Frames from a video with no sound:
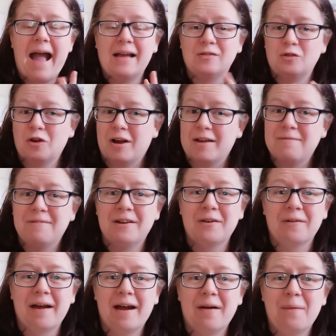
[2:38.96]
and try and
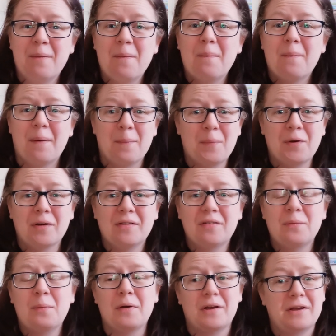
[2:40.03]
figure out what
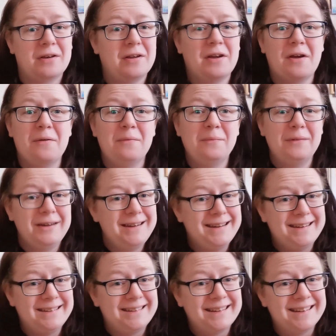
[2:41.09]
books we're gonna go and
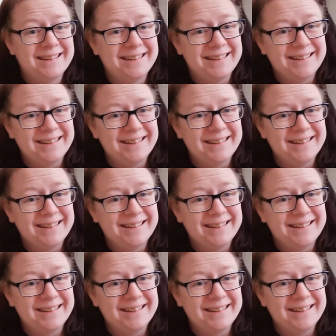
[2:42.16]
read.